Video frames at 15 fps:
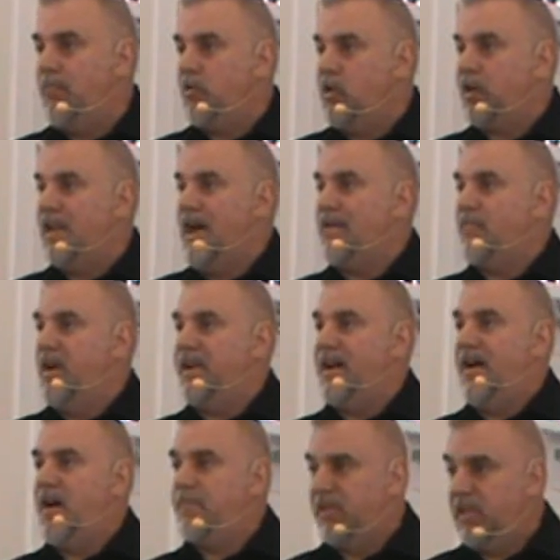I'm looking at right
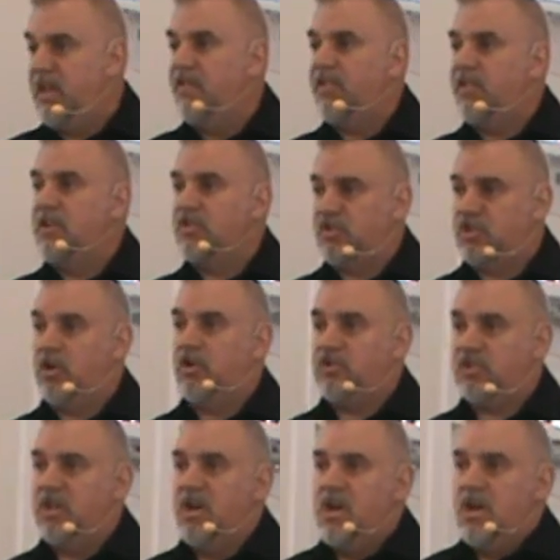now. I believe in this
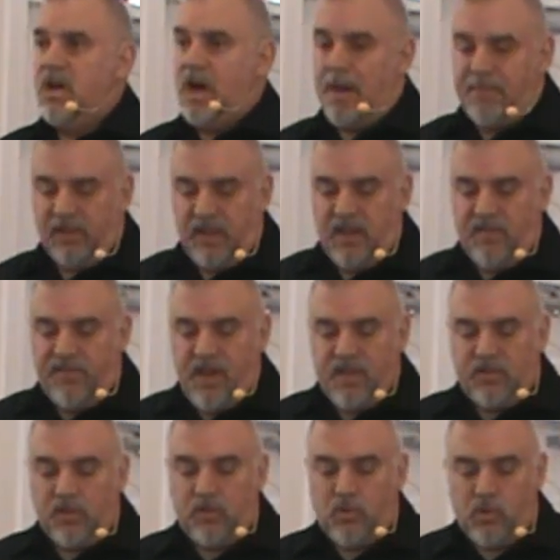church. I believe
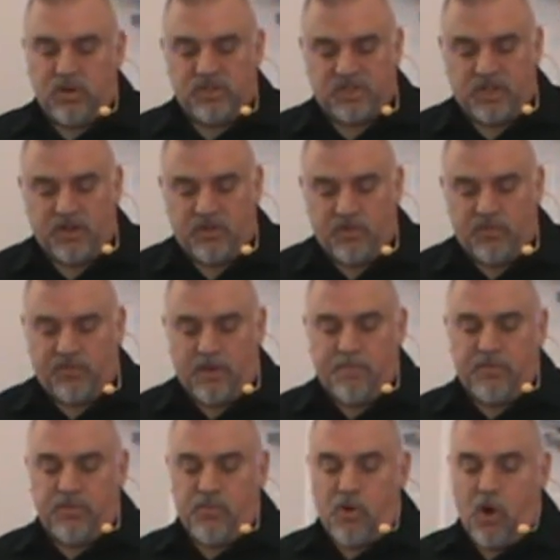that the Lord is going to do
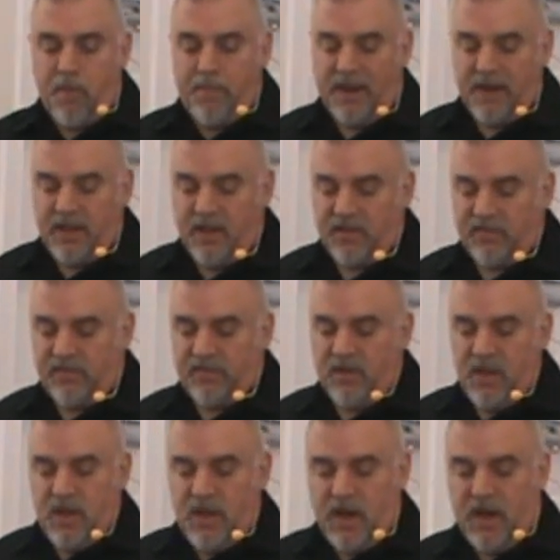something through our
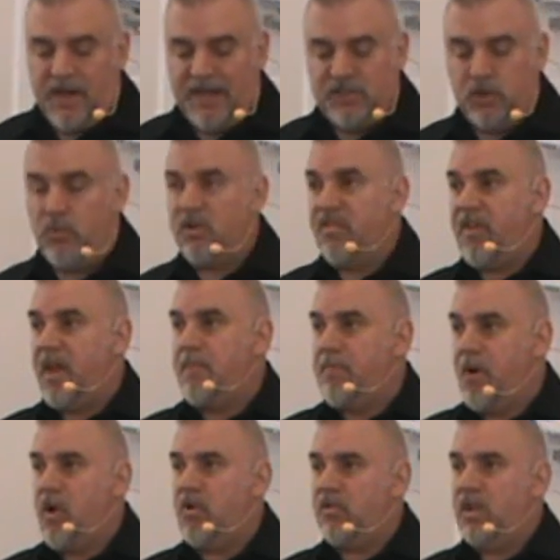obedience. Uh, I do want to thank
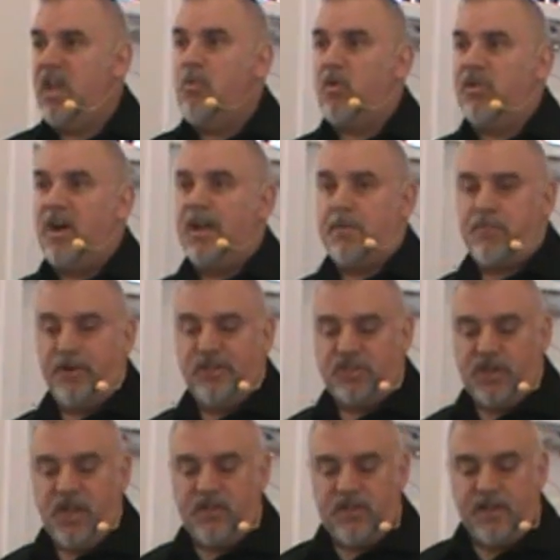Bert. He will not
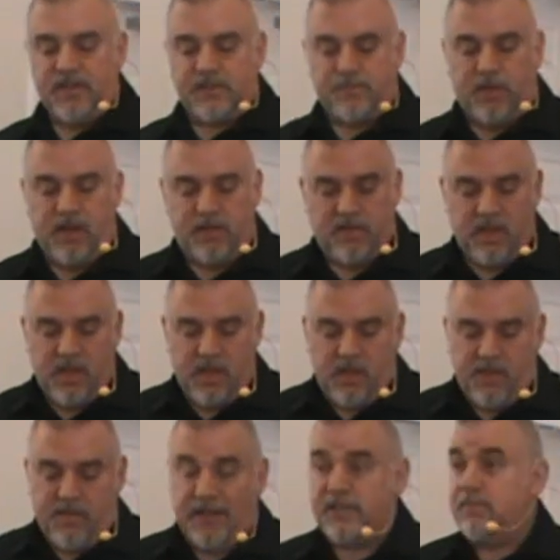appreciate this, but
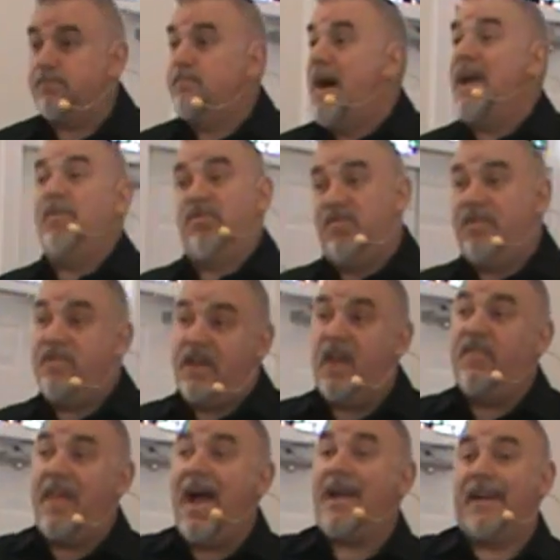that's my,
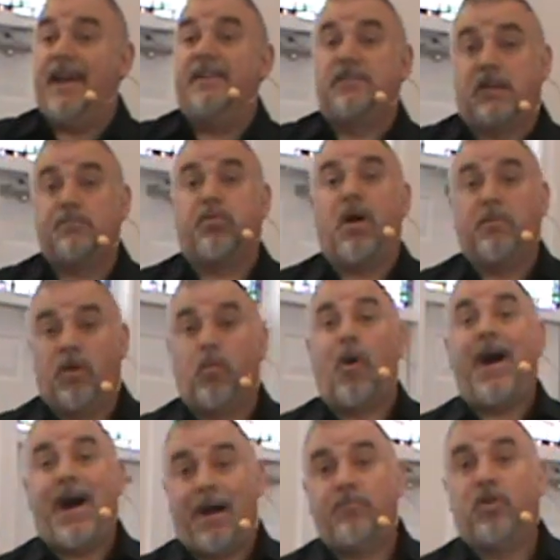in that case, that's probably
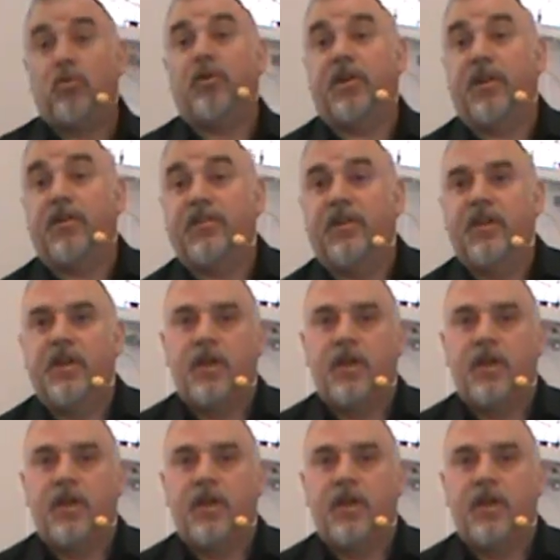why I'm doing it.